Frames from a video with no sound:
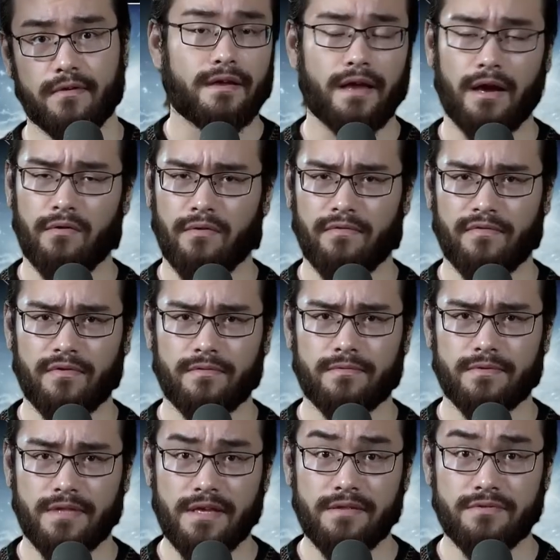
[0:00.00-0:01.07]
However,
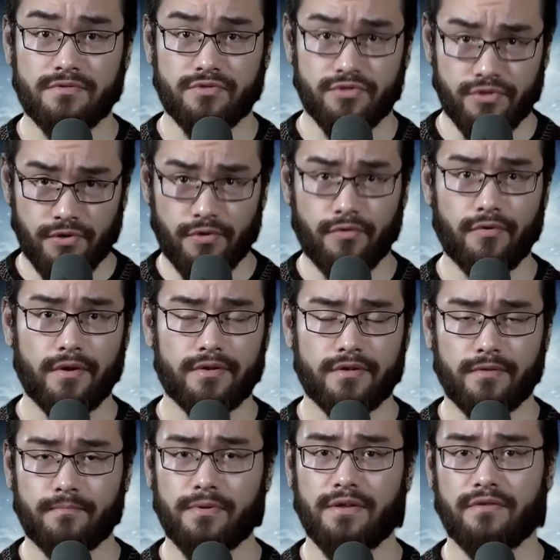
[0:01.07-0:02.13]
the true and
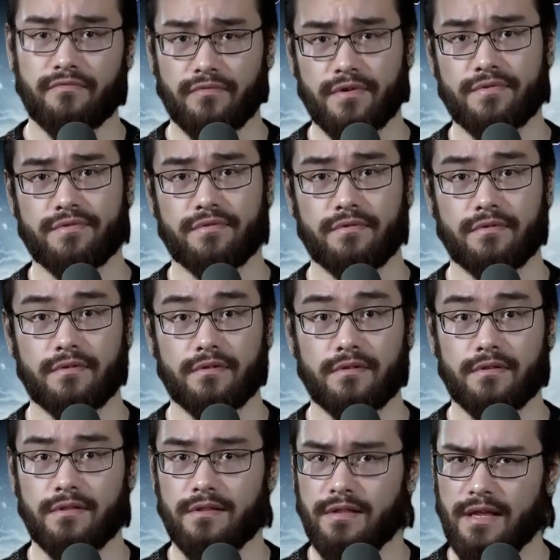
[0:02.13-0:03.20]
complete reason
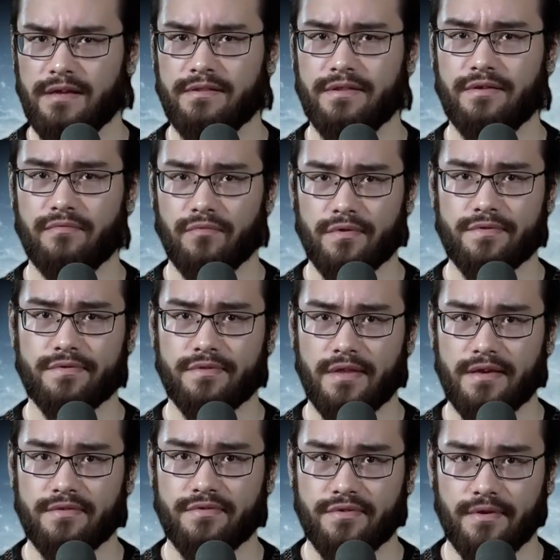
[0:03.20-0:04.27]
likely wasn't
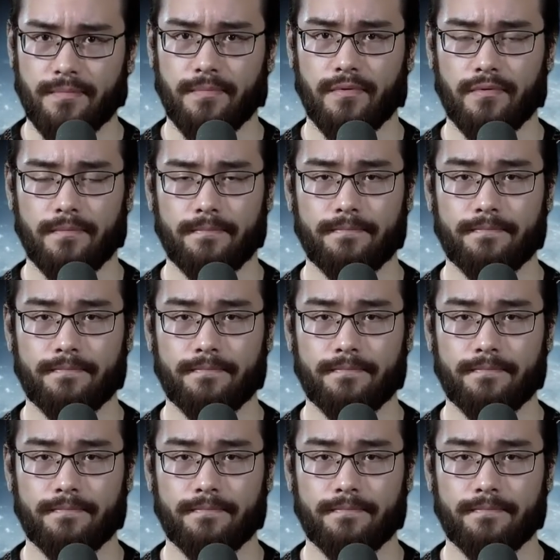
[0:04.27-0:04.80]
that simple.